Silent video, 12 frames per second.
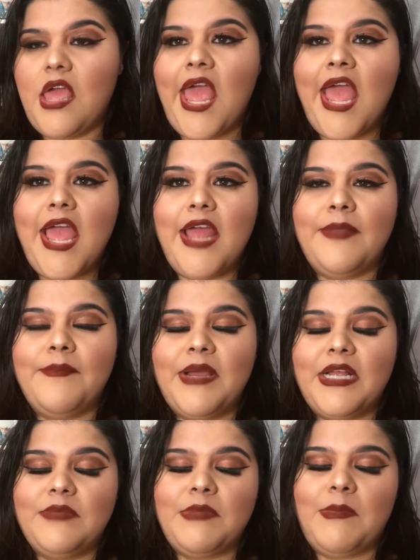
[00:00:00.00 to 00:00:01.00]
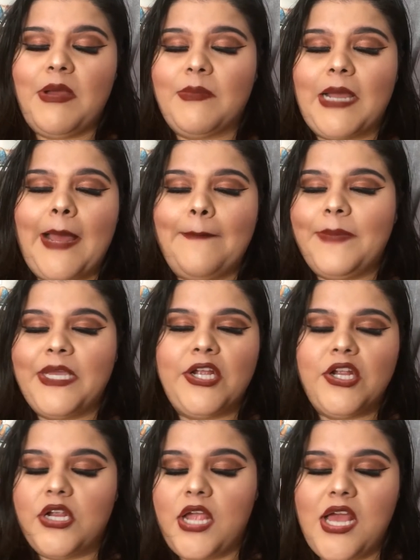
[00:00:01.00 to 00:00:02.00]
and my mom got
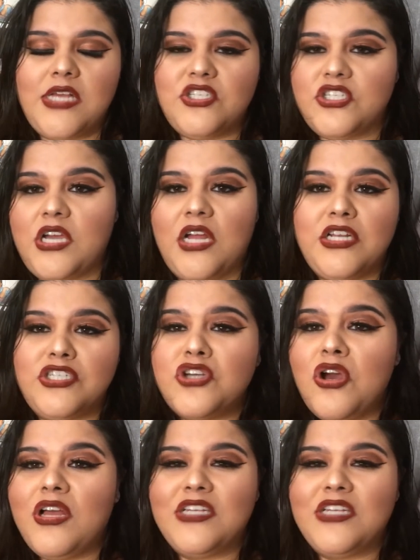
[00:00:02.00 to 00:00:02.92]
bigger as she got an adult,